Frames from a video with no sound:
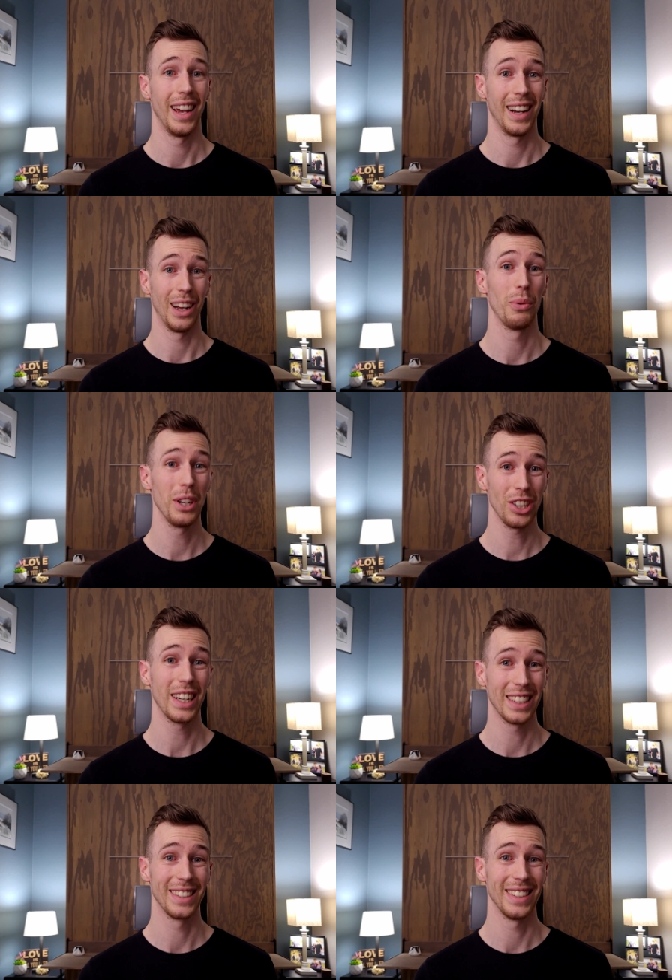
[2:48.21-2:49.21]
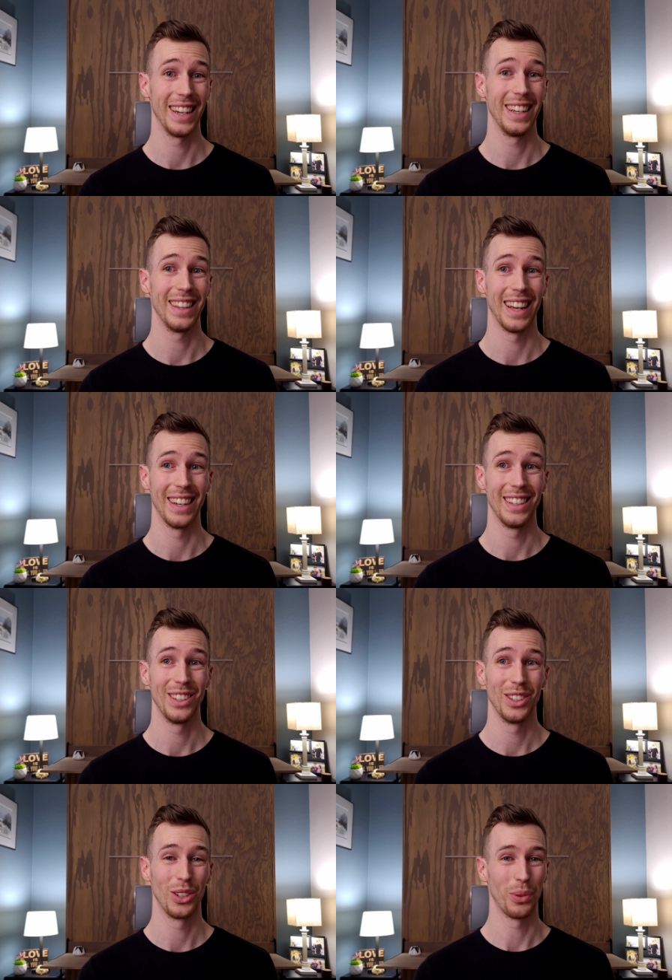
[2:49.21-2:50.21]
And I wish I could say that
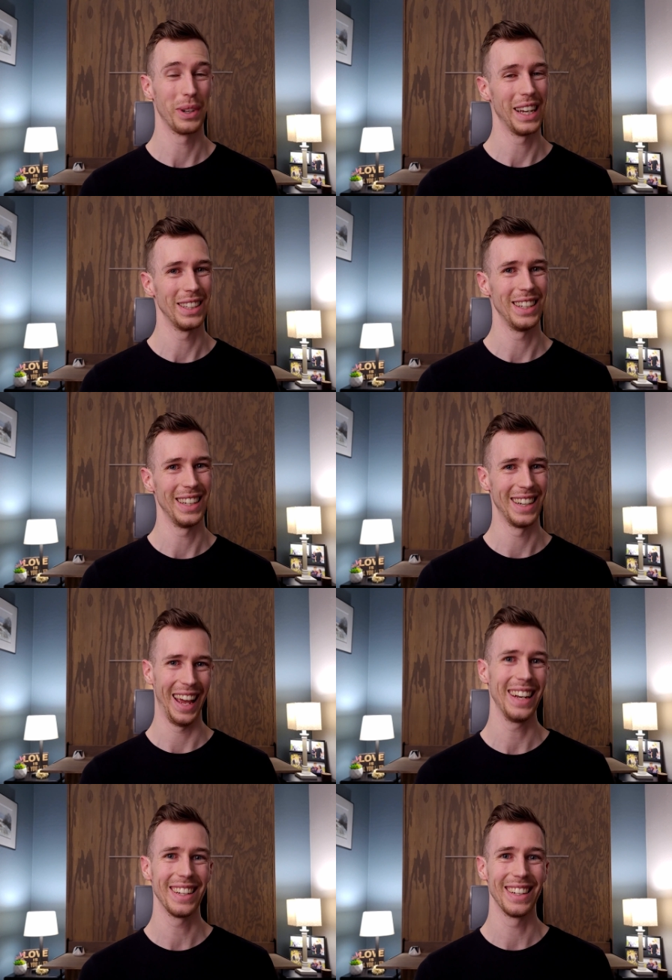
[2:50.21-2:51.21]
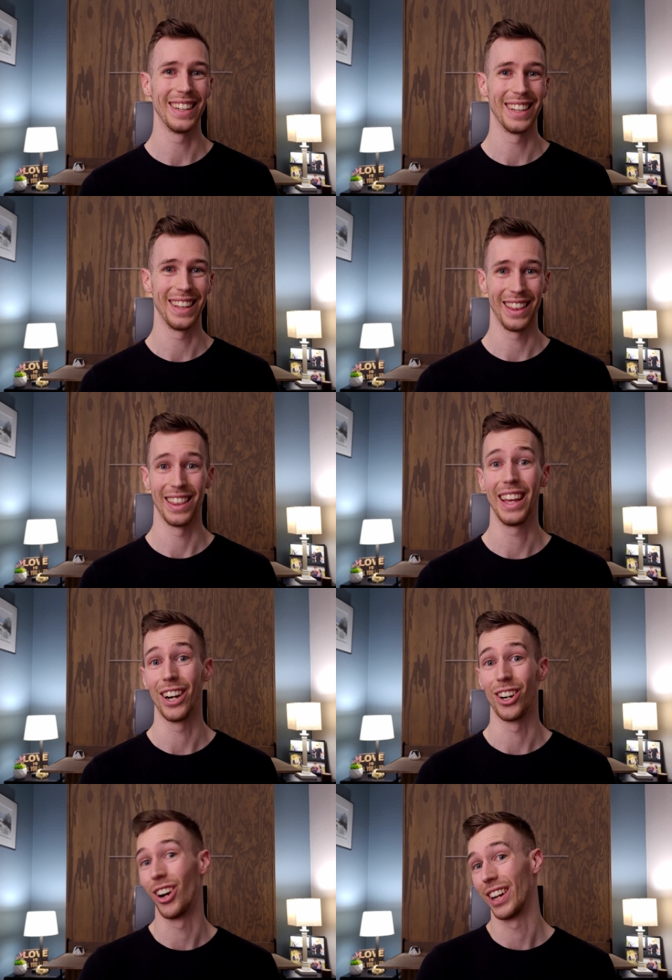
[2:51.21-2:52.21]
2018 ended
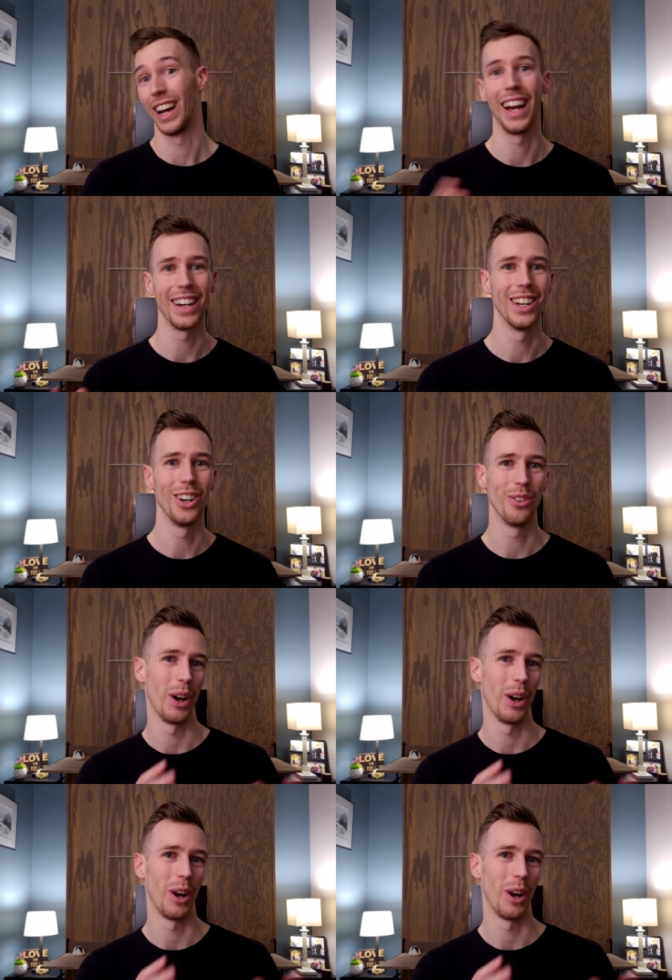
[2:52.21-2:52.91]
there on a high note.